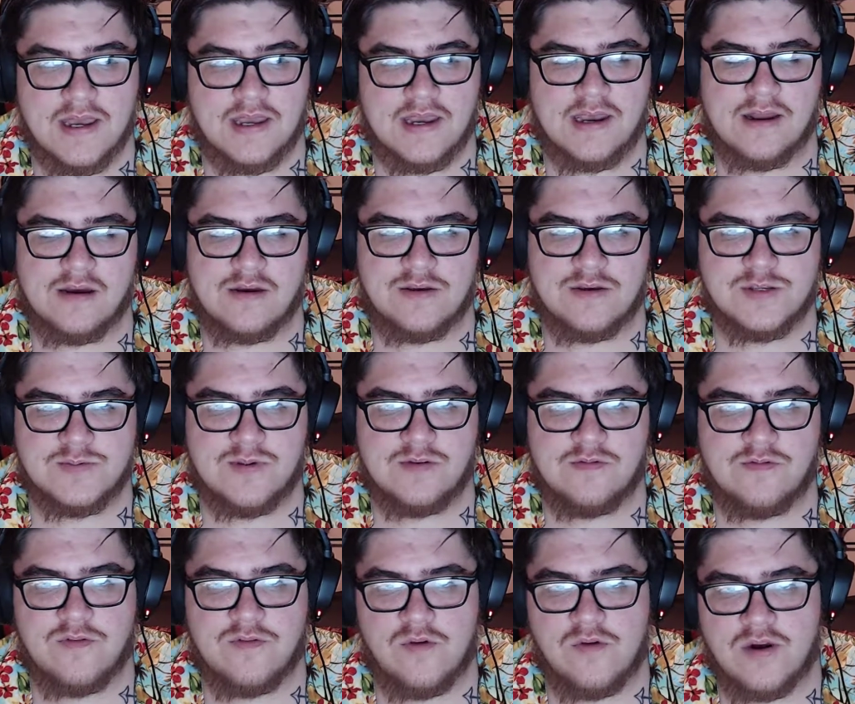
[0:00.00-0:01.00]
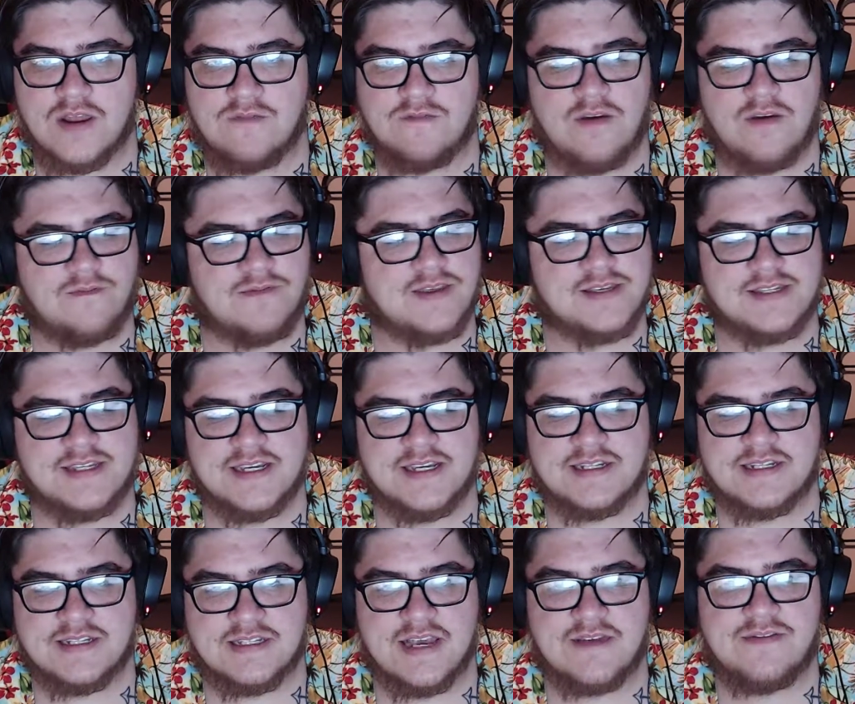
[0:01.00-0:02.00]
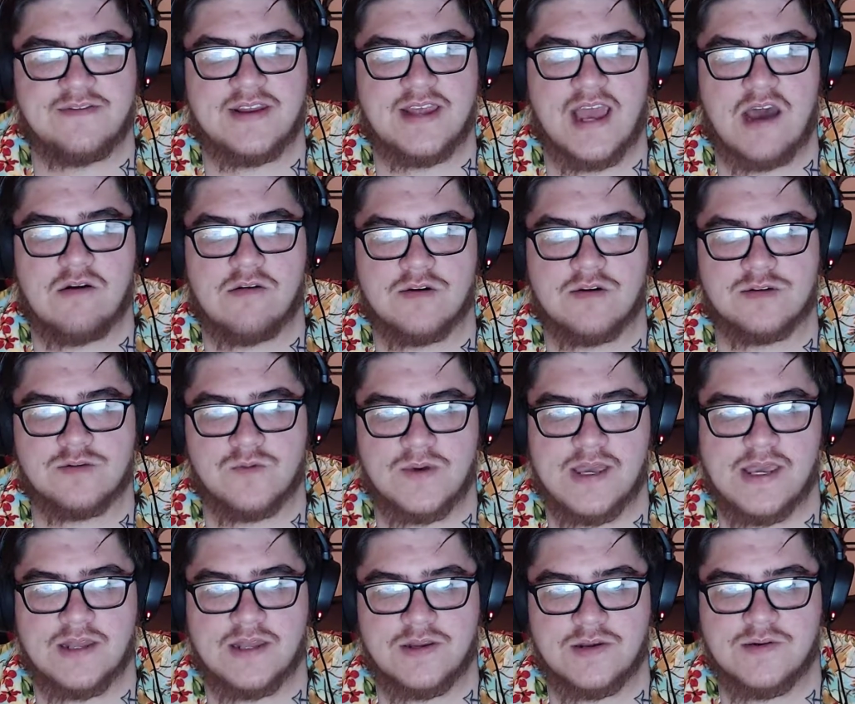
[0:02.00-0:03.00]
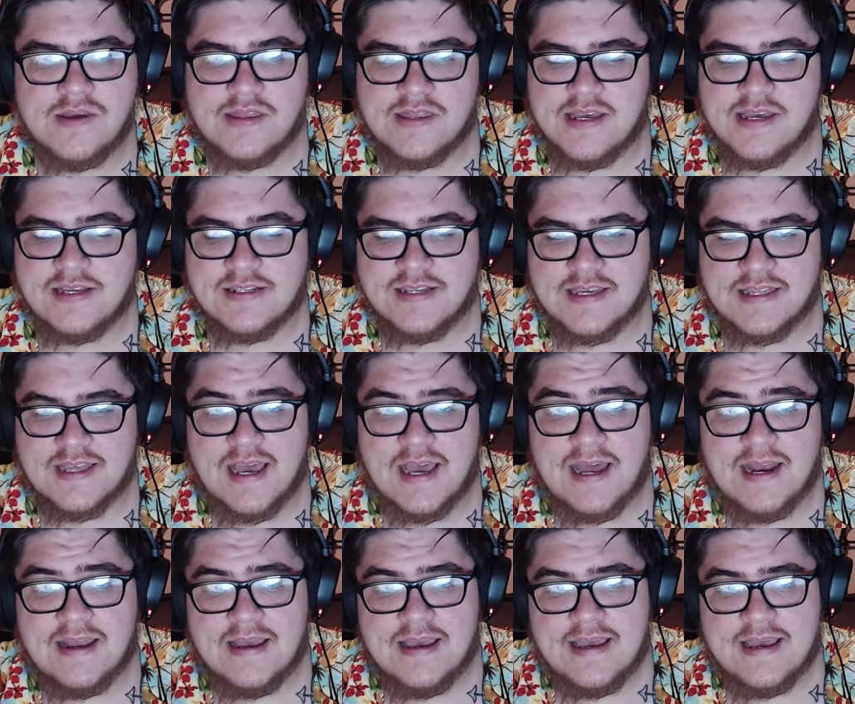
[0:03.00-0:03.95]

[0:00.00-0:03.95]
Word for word: you know you spend 40 50 60 70 hours a week doing things like that